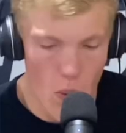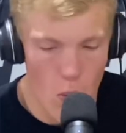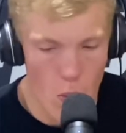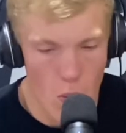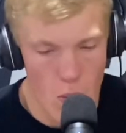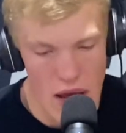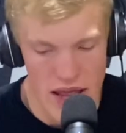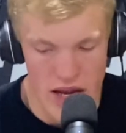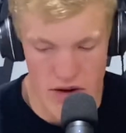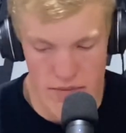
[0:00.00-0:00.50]

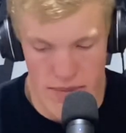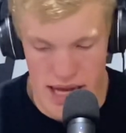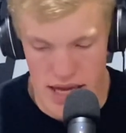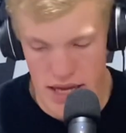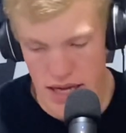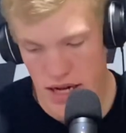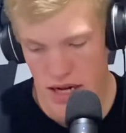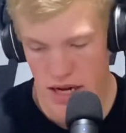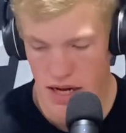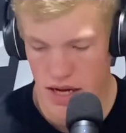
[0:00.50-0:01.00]

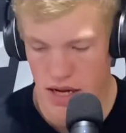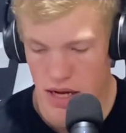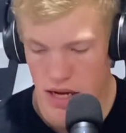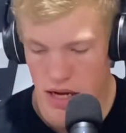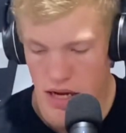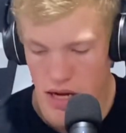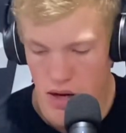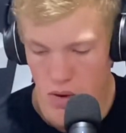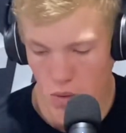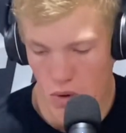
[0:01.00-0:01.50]
Weatherman
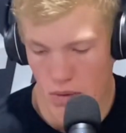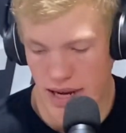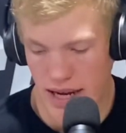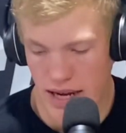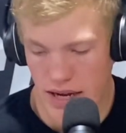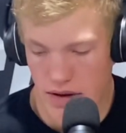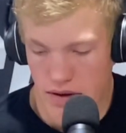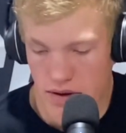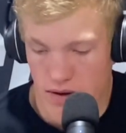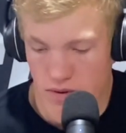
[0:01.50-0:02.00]
will
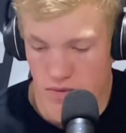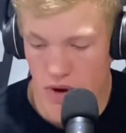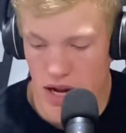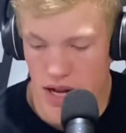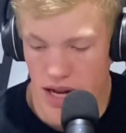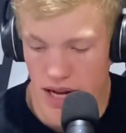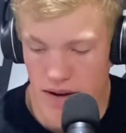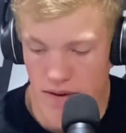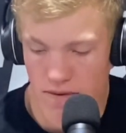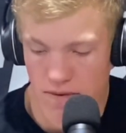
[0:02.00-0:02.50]
be
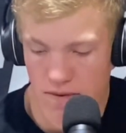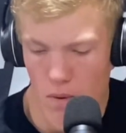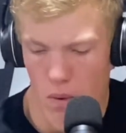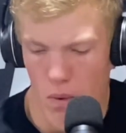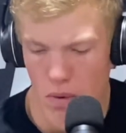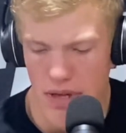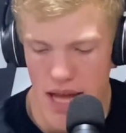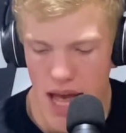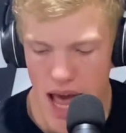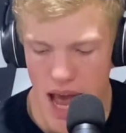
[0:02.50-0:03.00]
running
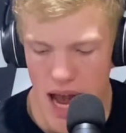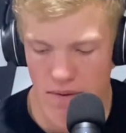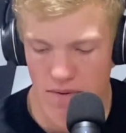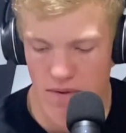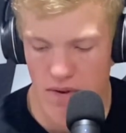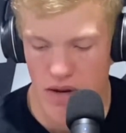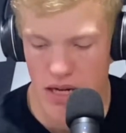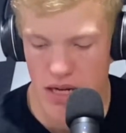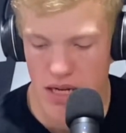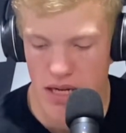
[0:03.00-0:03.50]
full time
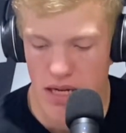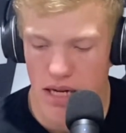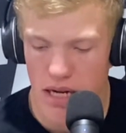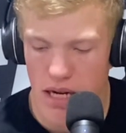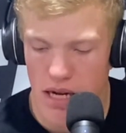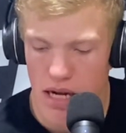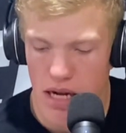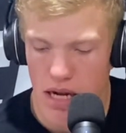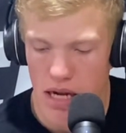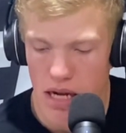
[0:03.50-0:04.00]
for
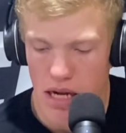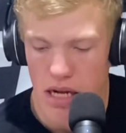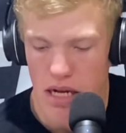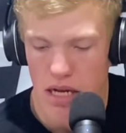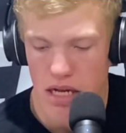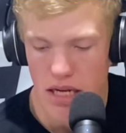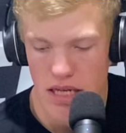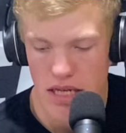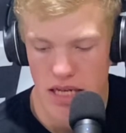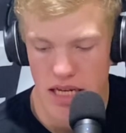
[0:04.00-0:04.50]

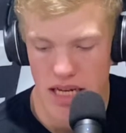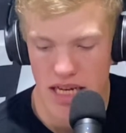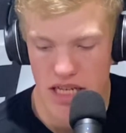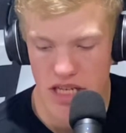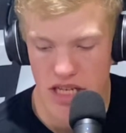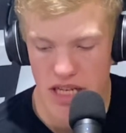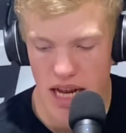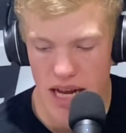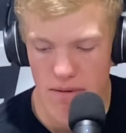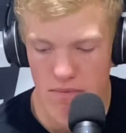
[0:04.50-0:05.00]

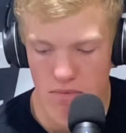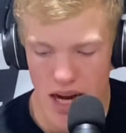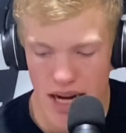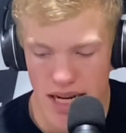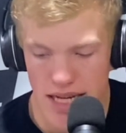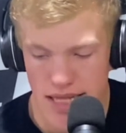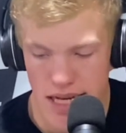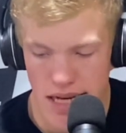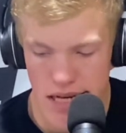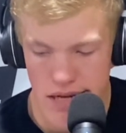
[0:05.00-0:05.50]
DGM
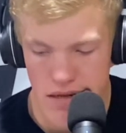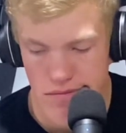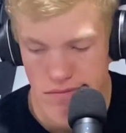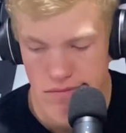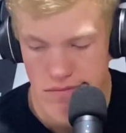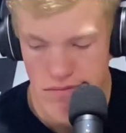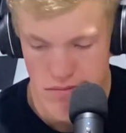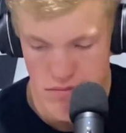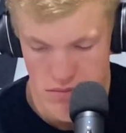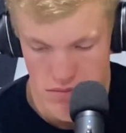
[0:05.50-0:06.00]
Racing.
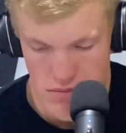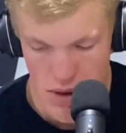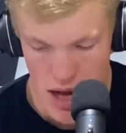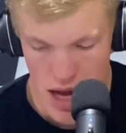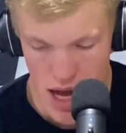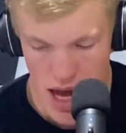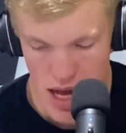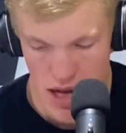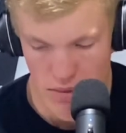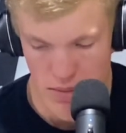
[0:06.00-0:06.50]

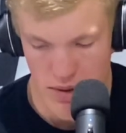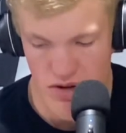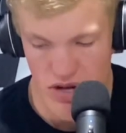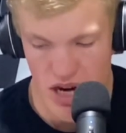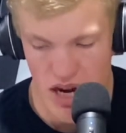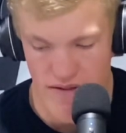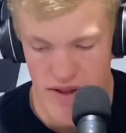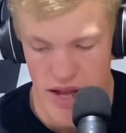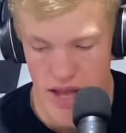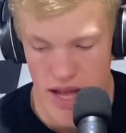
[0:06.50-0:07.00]
Uh, he'll be
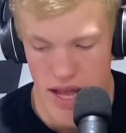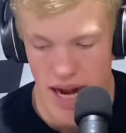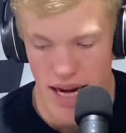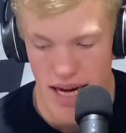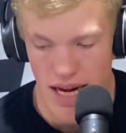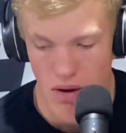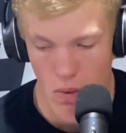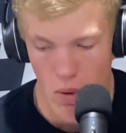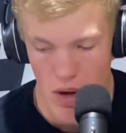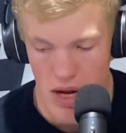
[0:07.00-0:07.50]
driving the
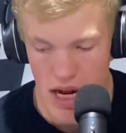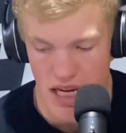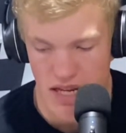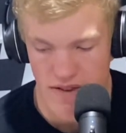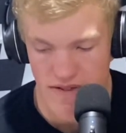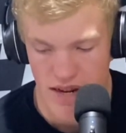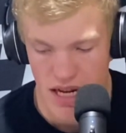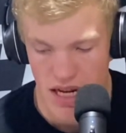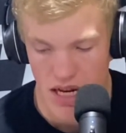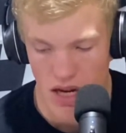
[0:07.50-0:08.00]
91
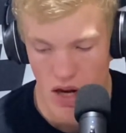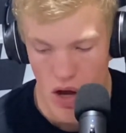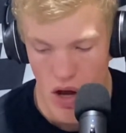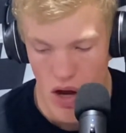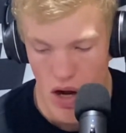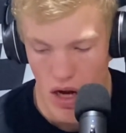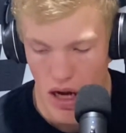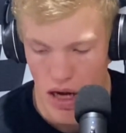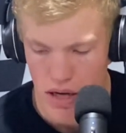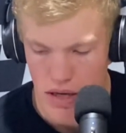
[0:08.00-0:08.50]
Xfinity
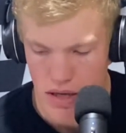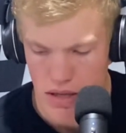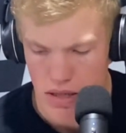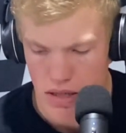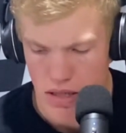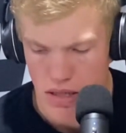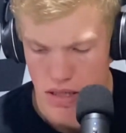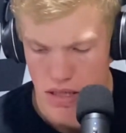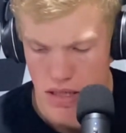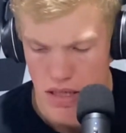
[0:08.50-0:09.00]
car.
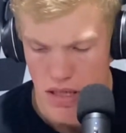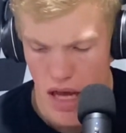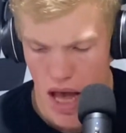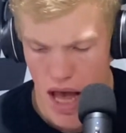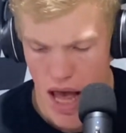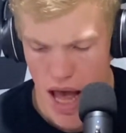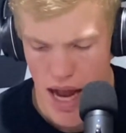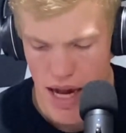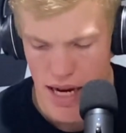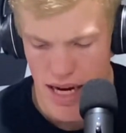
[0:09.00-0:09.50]

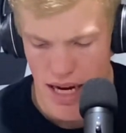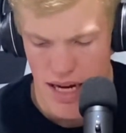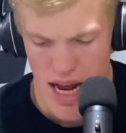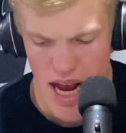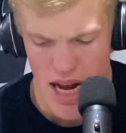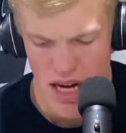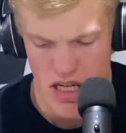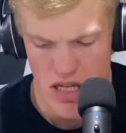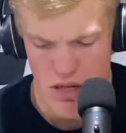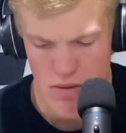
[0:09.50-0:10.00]
Uh, I think
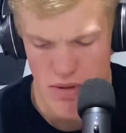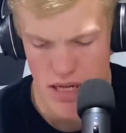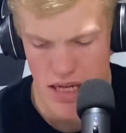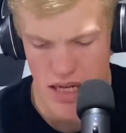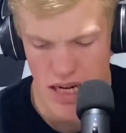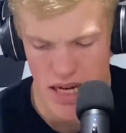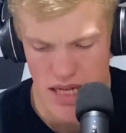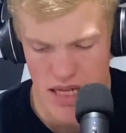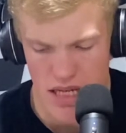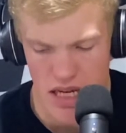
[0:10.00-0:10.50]
last year was a
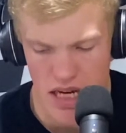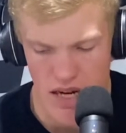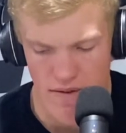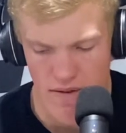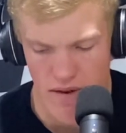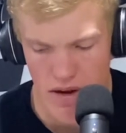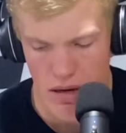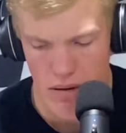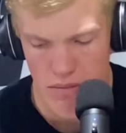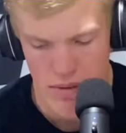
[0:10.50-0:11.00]
decent year
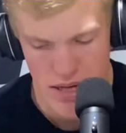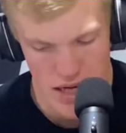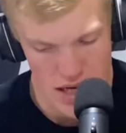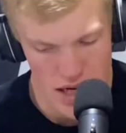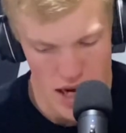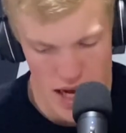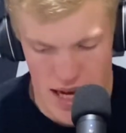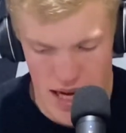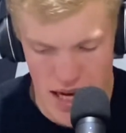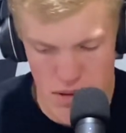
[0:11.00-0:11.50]
for him.
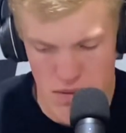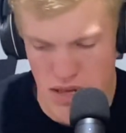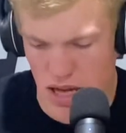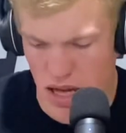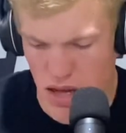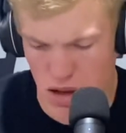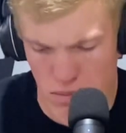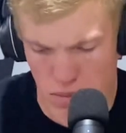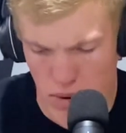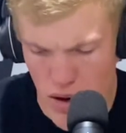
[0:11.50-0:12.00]
I think he was a
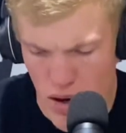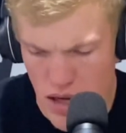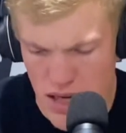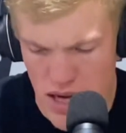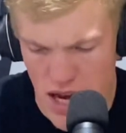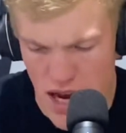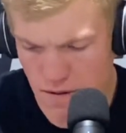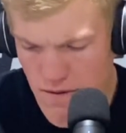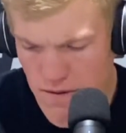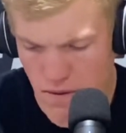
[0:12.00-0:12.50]
little part
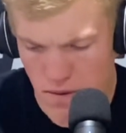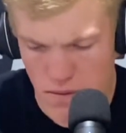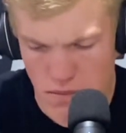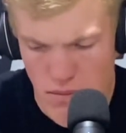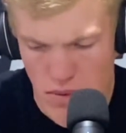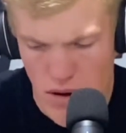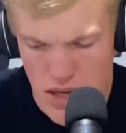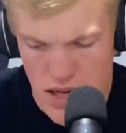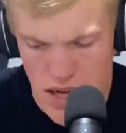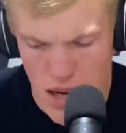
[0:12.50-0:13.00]
time
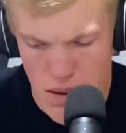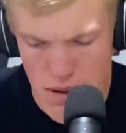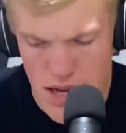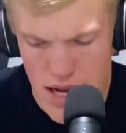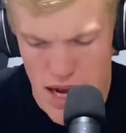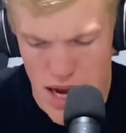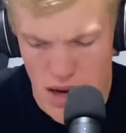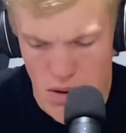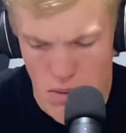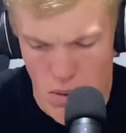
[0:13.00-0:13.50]
part time to
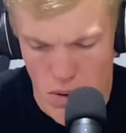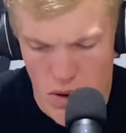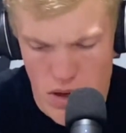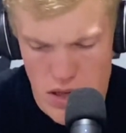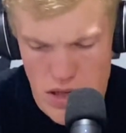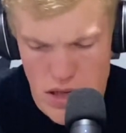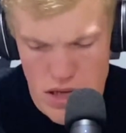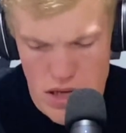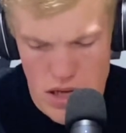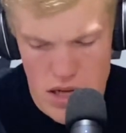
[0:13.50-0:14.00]
91.